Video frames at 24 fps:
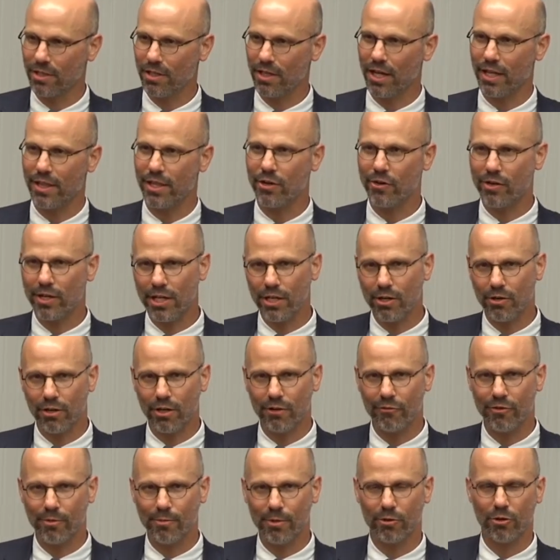And they're hearing
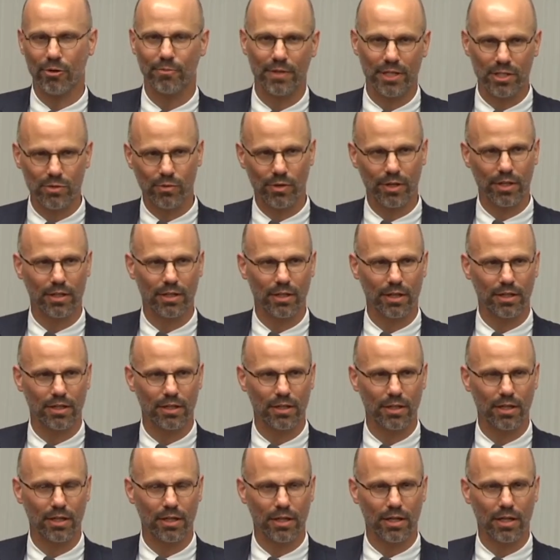from a group that's working on
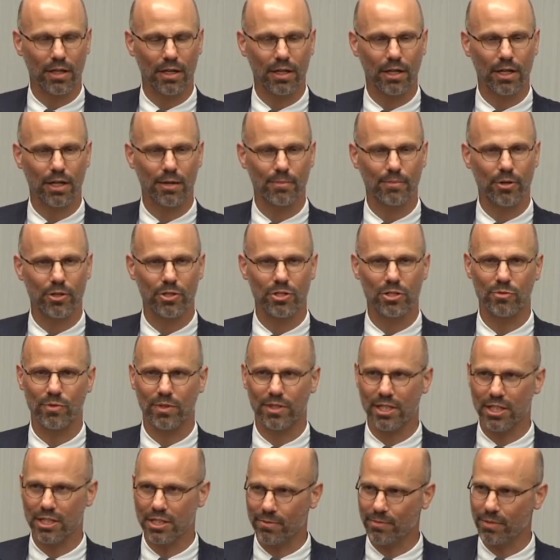uh, persons with
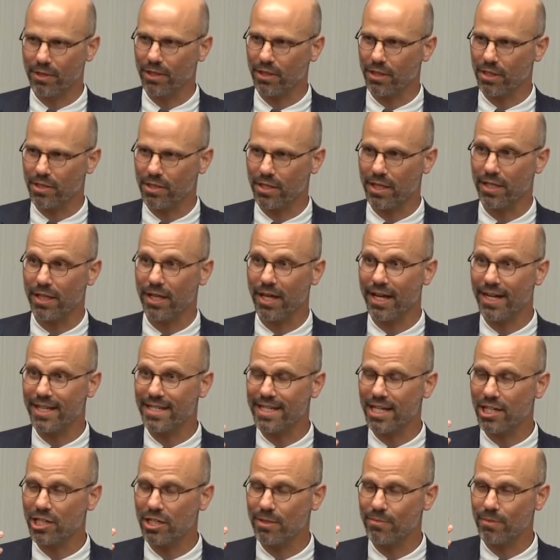disabilities. And, and it's
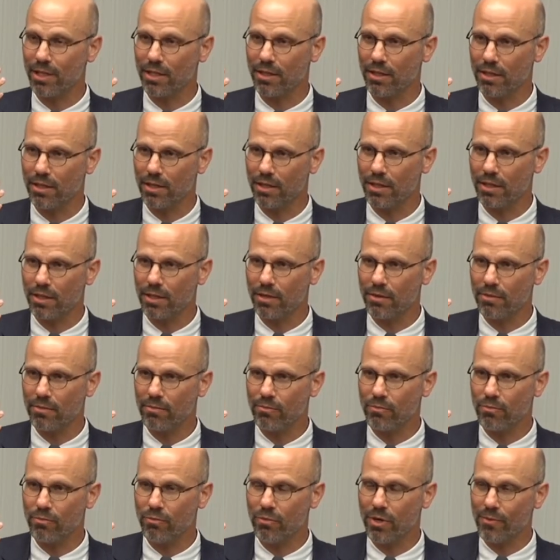actually being,
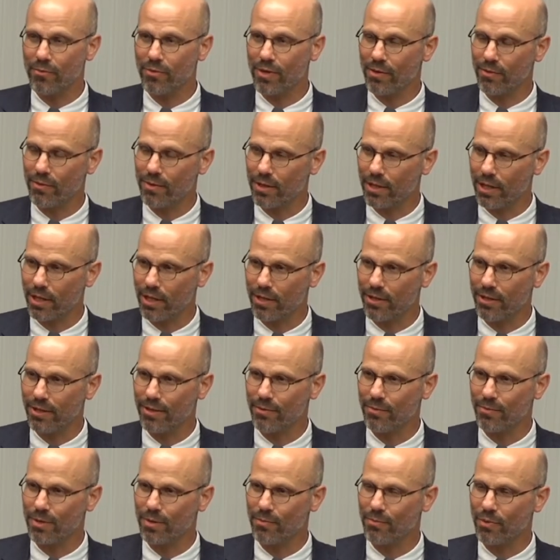uh,
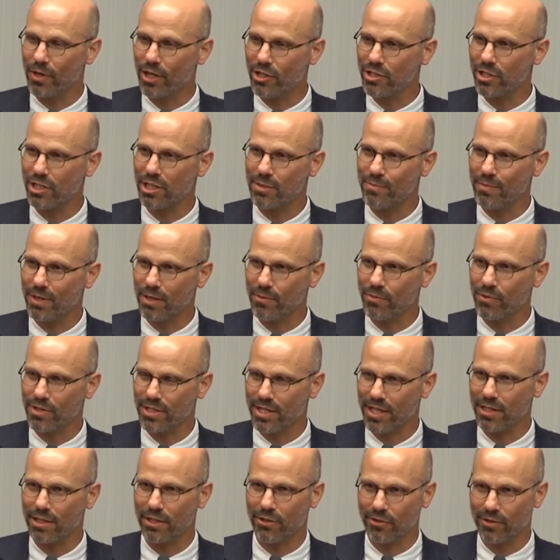the, the project is being
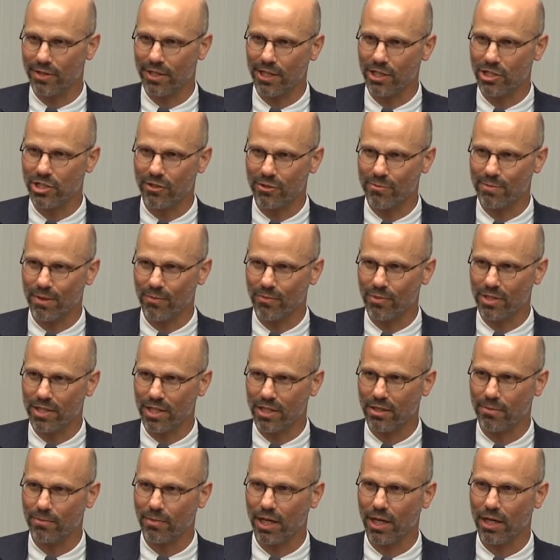presented or the initiative is being
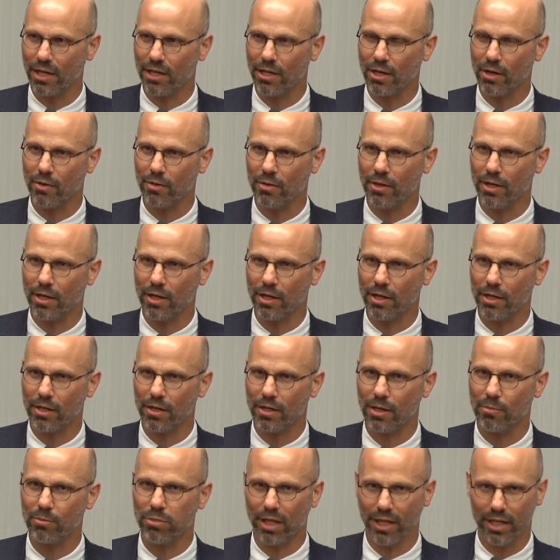presented by a, uh,
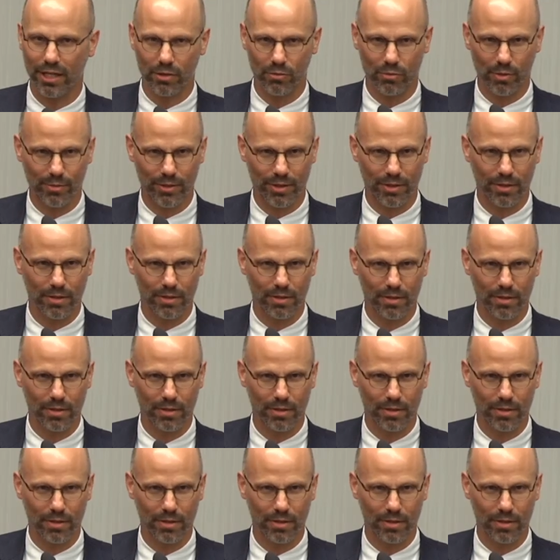a blind woman.